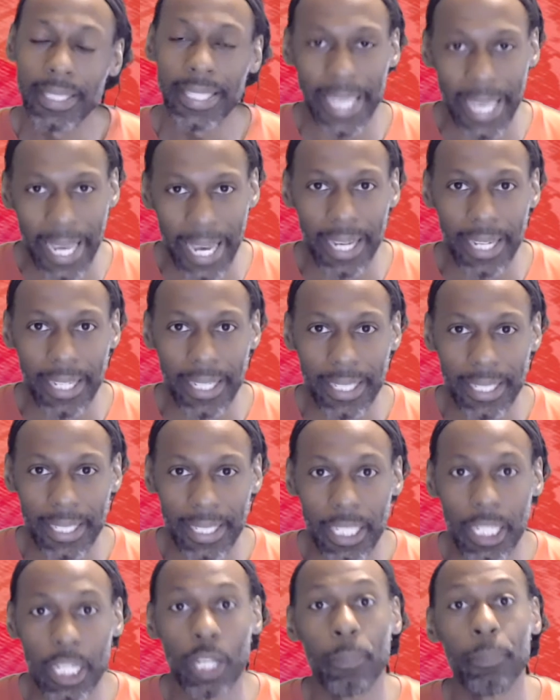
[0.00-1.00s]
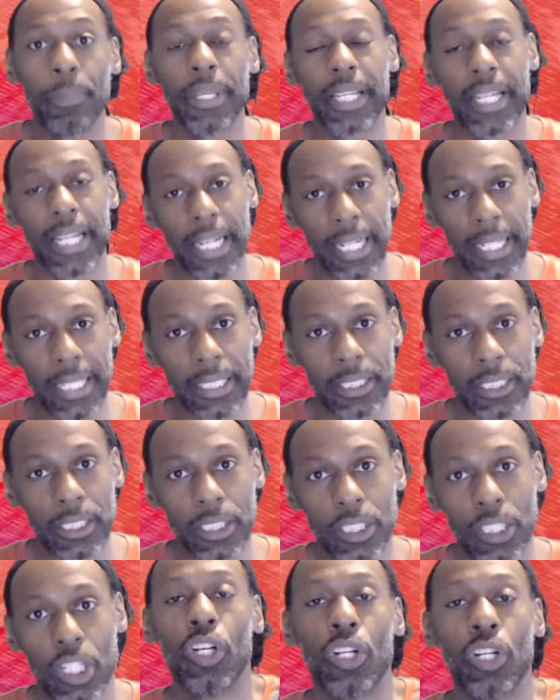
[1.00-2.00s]
Yeah, because
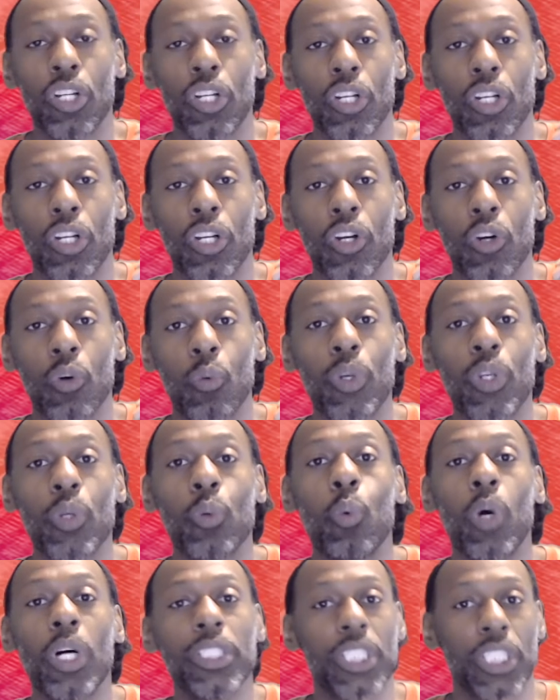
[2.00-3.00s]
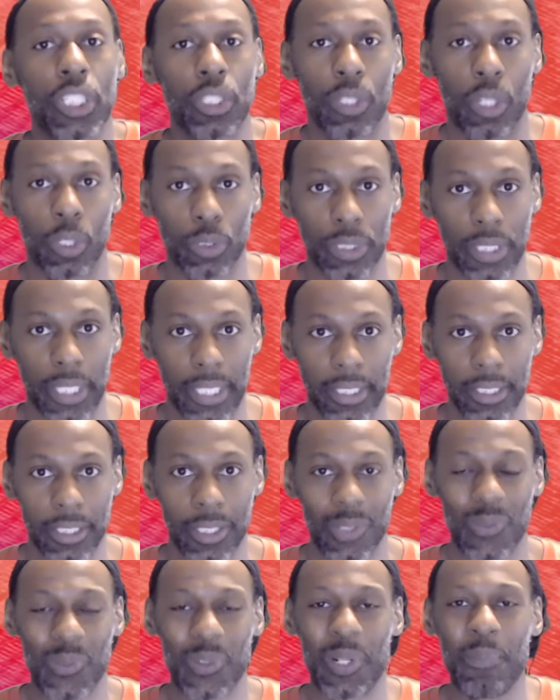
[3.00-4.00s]
we want to do those things.
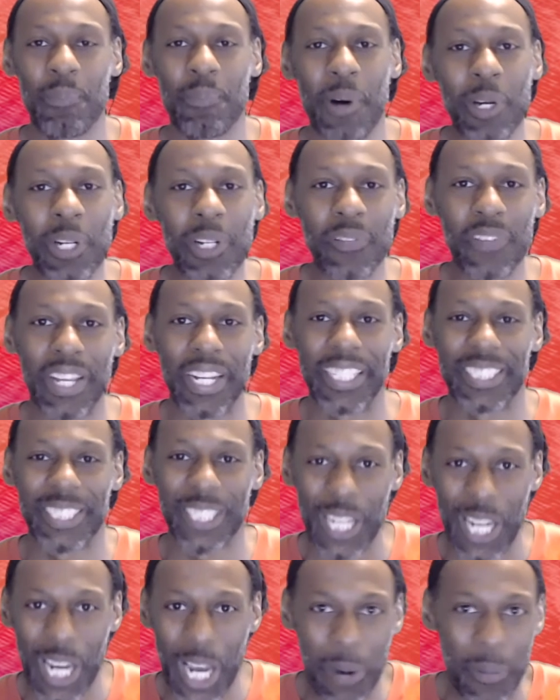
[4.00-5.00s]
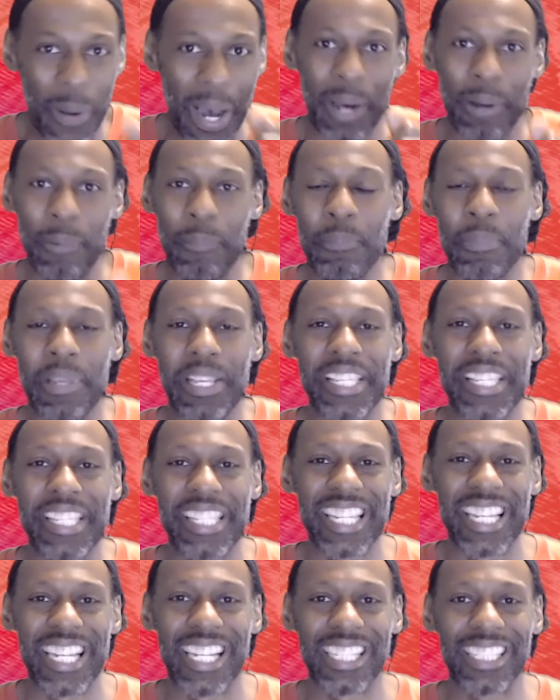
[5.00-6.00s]
We're motivated to go out and be
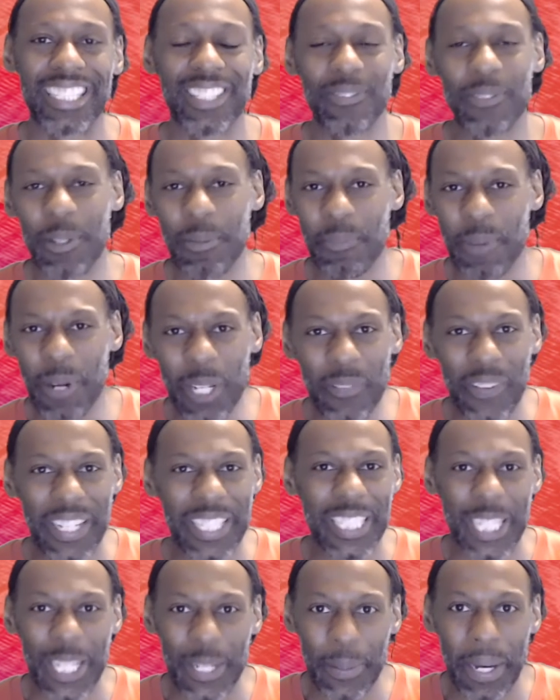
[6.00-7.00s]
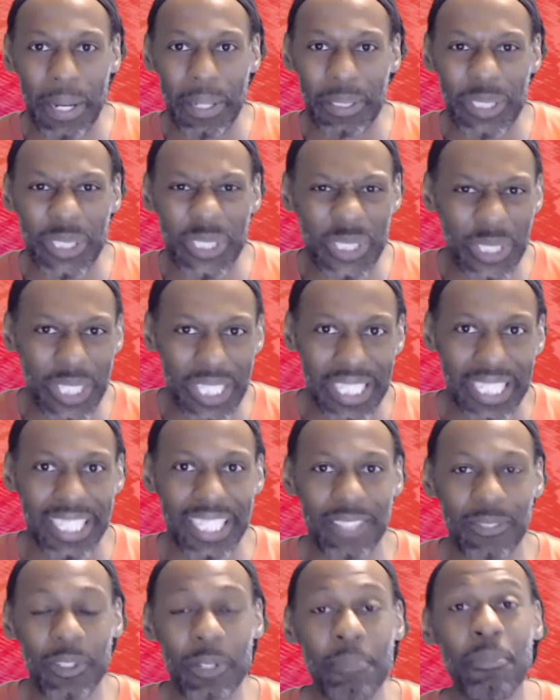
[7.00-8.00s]
seen. We're motivated to go out and drink.
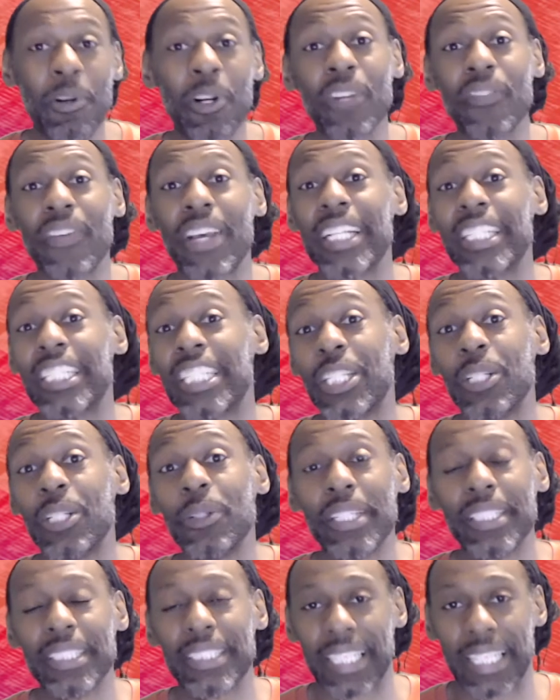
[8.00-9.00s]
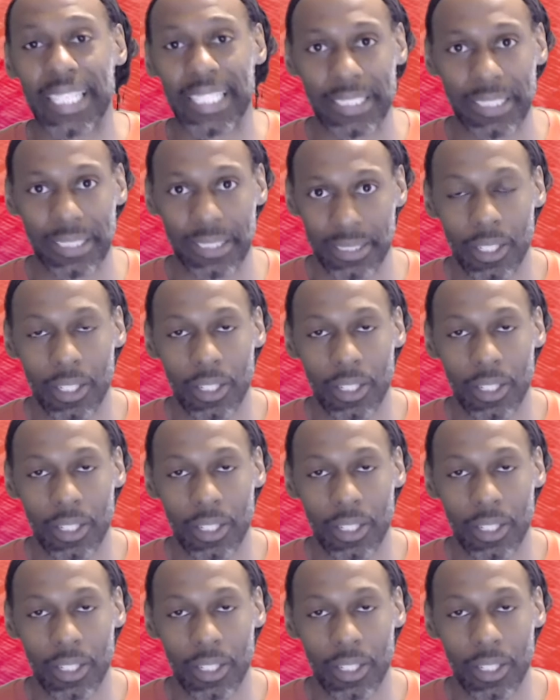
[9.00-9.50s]
We're motivated to do these things.